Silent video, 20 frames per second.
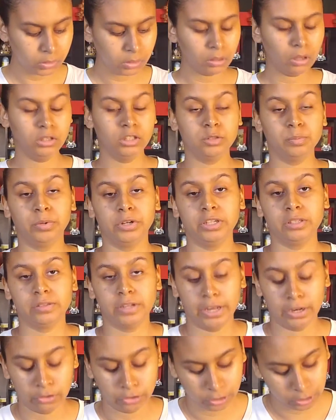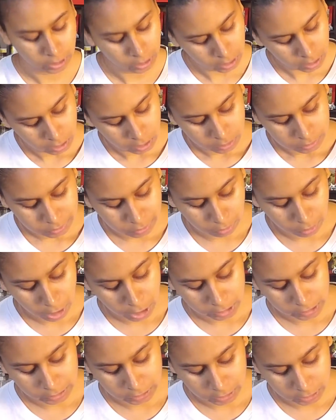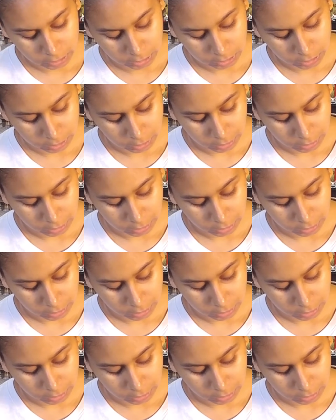that's pretty standard. So all you need